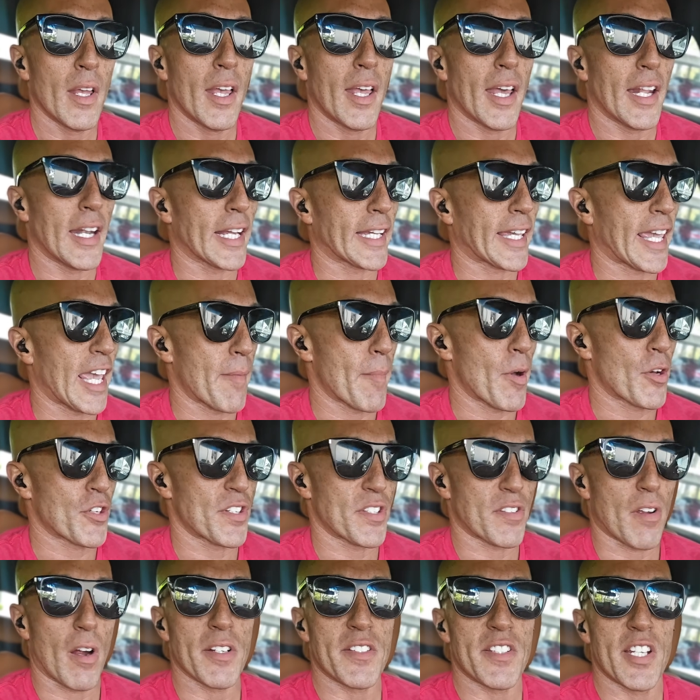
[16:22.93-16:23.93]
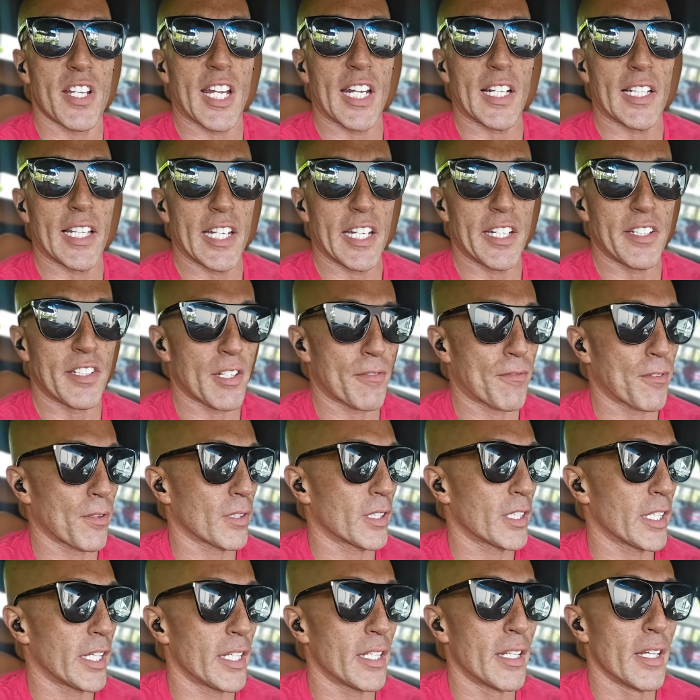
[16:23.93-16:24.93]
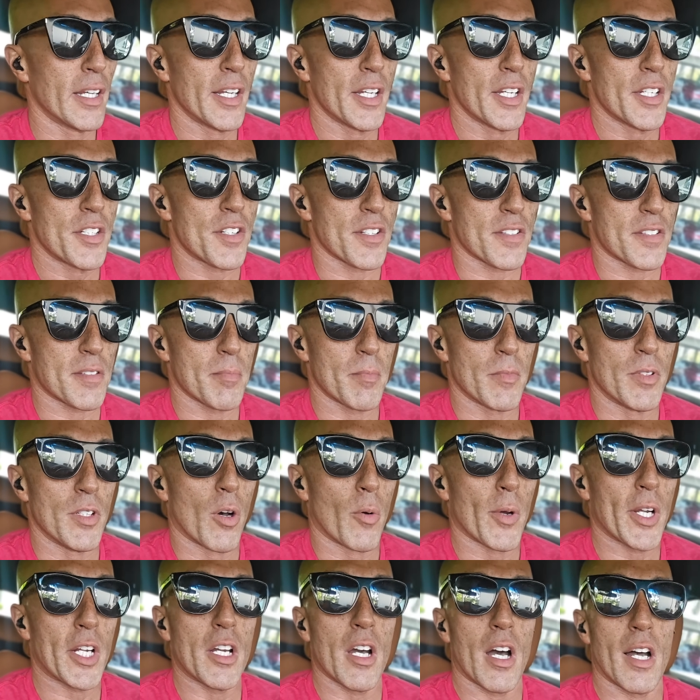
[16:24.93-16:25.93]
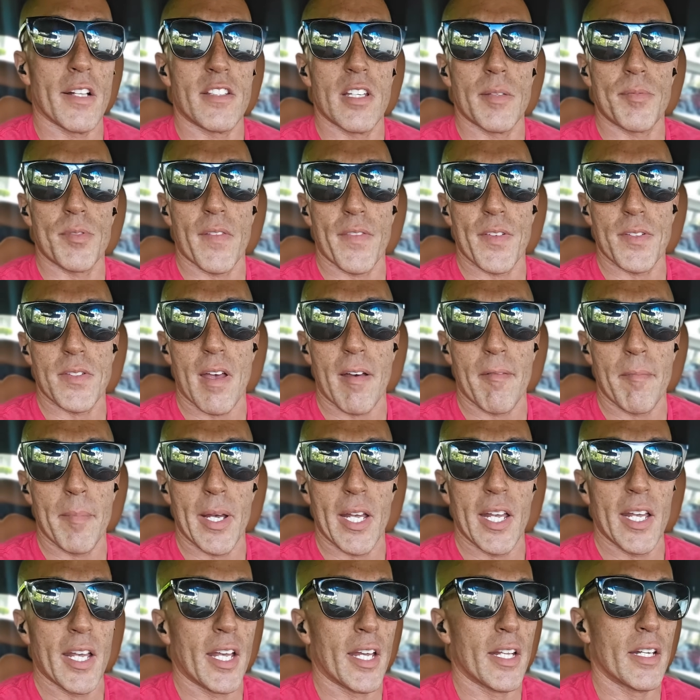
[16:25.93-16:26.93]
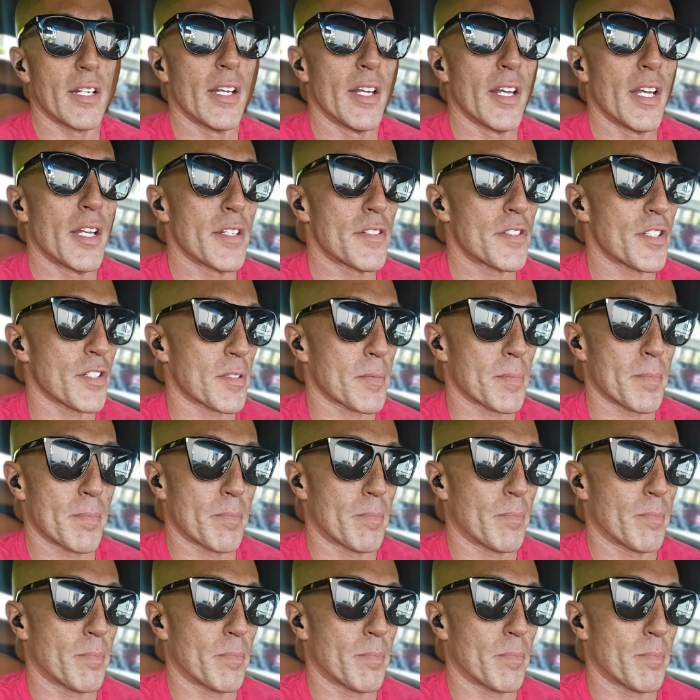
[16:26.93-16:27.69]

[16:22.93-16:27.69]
And I came out just articulating differently, just knowing concepts off the top of my head, just